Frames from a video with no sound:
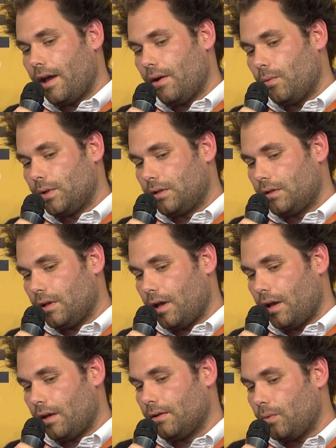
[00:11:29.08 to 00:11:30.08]

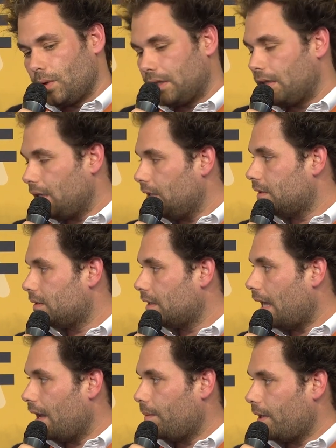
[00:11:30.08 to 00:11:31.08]
with these
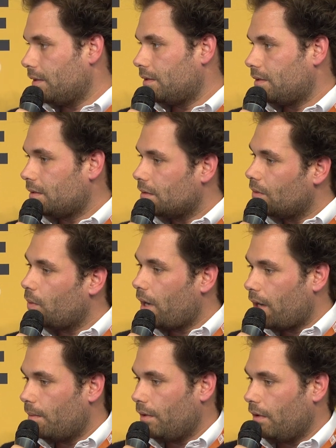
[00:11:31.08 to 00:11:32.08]
elements,
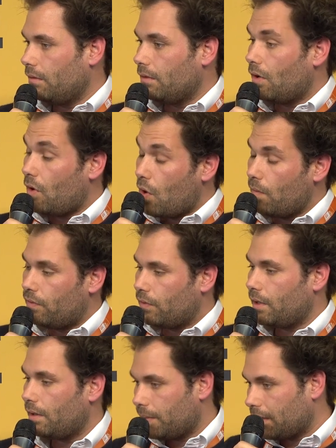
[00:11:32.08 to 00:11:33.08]
we're able, or
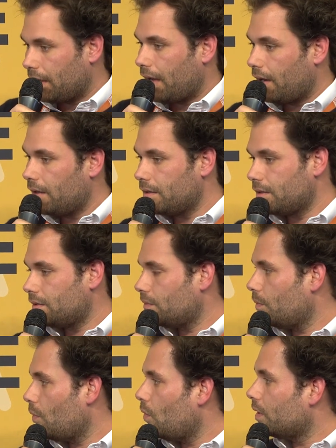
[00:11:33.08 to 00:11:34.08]
hopefully, but again, it's
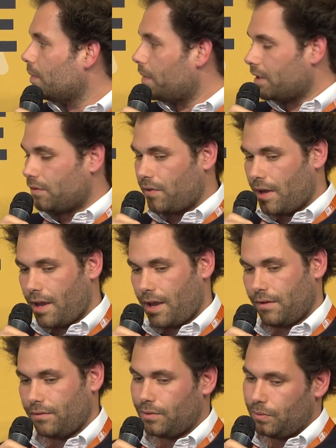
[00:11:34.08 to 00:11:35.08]
the biggest fear I
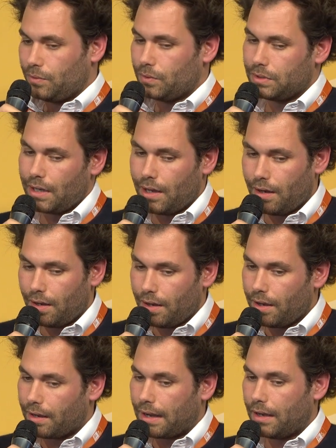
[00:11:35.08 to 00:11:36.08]
have, to scale
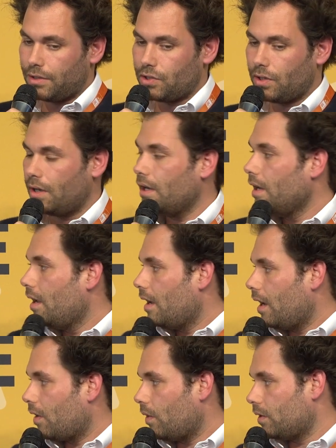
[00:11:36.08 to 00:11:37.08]
culture
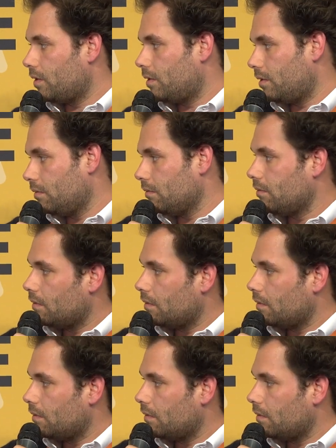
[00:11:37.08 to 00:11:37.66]
across